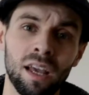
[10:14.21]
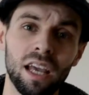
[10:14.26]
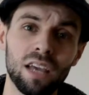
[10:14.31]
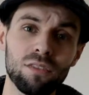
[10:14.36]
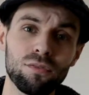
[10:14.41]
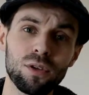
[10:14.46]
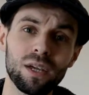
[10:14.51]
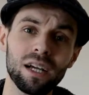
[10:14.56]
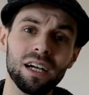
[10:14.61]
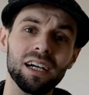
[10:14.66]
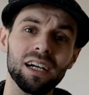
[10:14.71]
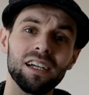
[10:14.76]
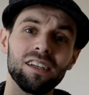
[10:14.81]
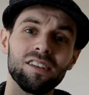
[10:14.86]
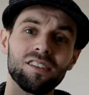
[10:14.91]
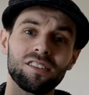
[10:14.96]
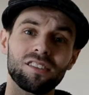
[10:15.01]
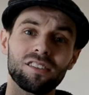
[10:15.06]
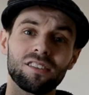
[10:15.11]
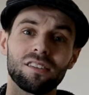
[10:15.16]
If you
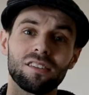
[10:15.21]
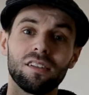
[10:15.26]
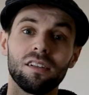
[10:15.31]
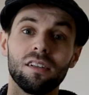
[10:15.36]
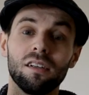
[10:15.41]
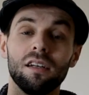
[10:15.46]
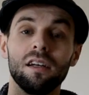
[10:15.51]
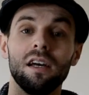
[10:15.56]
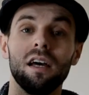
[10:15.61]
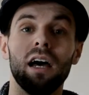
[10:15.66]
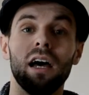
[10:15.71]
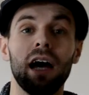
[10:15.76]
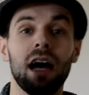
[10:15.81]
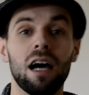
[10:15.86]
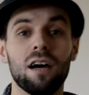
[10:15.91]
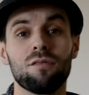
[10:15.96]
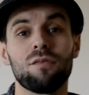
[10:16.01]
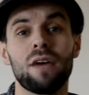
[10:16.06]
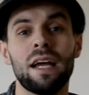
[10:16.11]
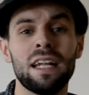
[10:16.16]
guys
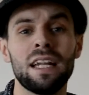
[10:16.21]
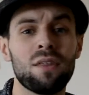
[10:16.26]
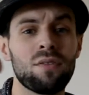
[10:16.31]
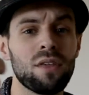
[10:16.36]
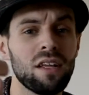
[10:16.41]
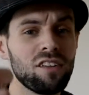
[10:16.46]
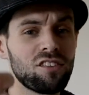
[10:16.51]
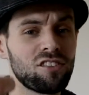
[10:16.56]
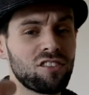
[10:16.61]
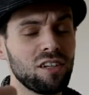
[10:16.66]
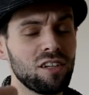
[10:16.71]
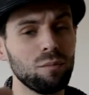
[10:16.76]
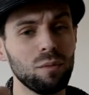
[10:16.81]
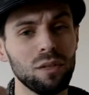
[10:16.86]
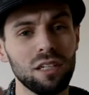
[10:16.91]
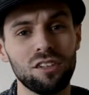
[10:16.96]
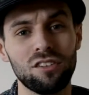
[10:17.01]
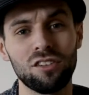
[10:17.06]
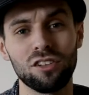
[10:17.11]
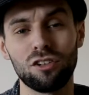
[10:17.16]
have anything
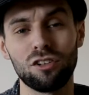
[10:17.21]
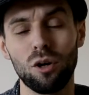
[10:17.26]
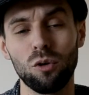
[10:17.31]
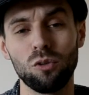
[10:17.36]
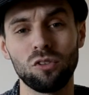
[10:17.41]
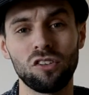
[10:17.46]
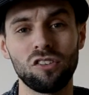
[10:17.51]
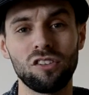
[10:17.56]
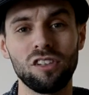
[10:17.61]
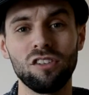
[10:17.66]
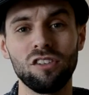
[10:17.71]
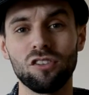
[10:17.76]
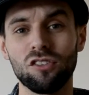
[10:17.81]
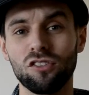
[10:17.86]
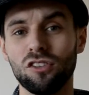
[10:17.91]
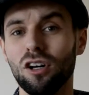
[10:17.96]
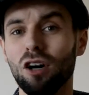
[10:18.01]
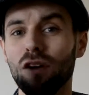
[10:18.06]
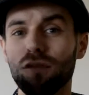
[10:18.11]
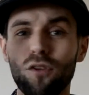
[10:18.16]
similar to Crohn's disease
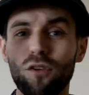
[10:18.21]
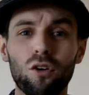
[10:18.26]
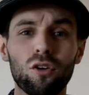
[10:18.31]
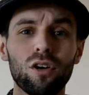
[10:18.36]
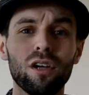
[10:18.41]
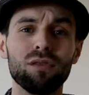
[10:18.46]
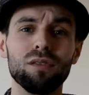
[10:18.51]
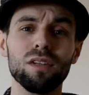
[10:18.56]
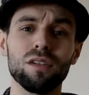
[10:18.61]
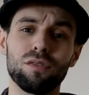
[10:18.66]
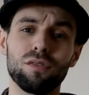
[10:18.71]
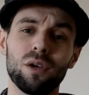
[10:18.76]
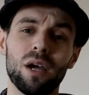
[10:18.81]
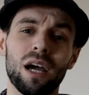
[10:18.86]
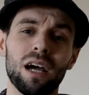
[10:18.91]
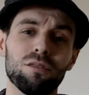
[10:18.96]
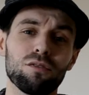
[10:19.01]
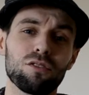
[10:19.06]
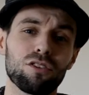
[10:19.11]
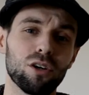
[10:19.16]
yourself, or even if you
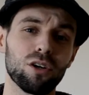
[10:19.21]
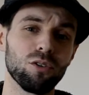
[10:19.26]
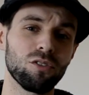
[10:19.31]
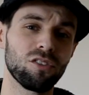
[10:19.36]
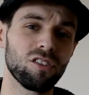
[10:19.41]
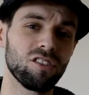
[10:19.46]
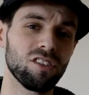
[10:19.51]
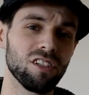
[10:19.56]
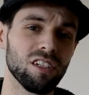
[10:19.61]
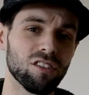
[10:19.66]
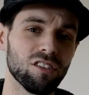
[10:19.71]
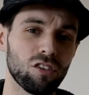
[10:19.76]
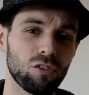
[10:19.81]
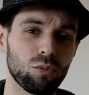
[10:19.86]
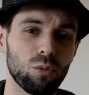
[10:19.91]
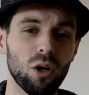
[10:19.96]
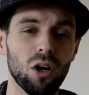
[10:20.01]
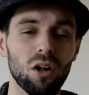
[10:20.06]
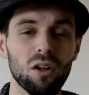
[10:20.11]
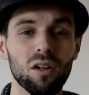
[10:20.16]
have Crohn's disease
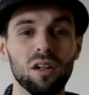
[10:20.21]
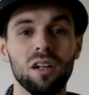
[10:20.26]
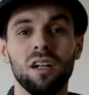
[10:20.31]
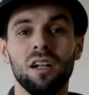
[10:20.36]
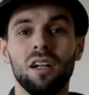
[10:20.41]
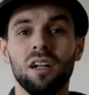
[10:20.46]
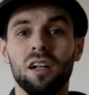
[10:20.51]
as well,